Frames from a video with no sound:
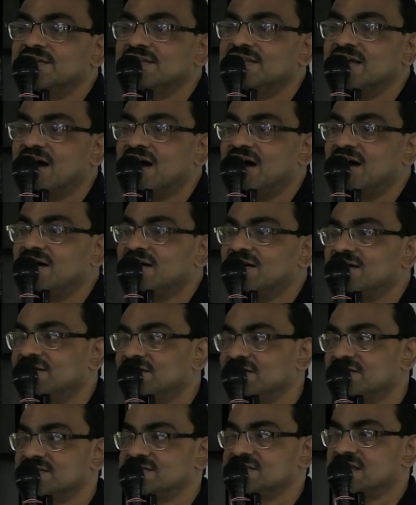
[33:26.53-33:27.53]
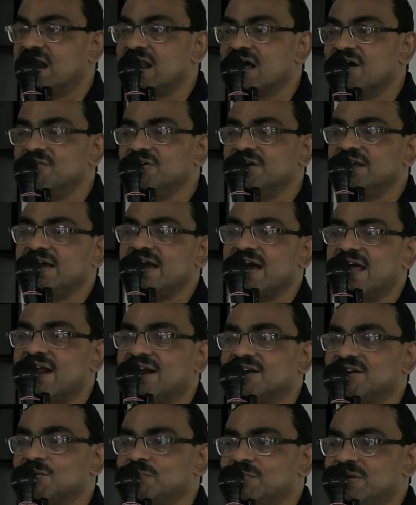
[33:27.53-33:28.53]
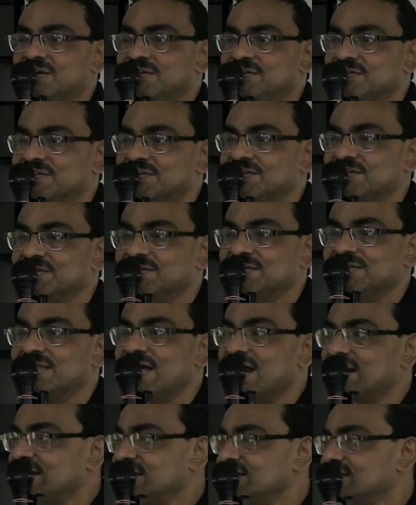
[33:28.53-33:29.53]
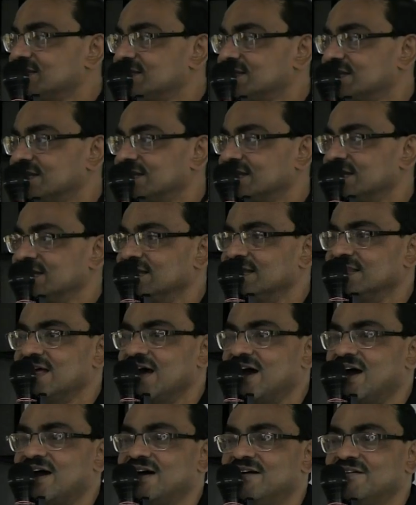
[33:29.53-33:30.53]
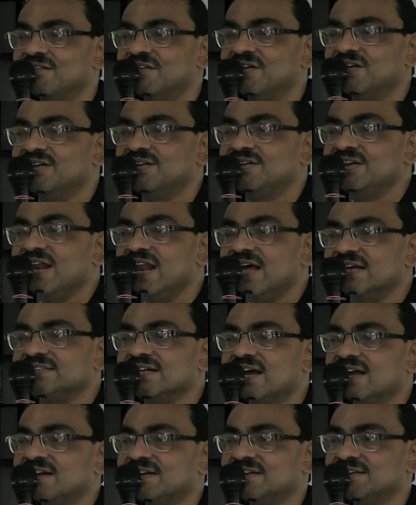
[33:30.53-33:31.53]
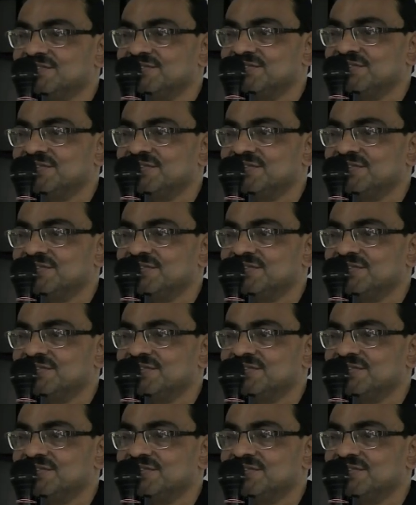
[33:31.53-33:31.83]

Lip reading: the surrounding anatomy, that is the relation,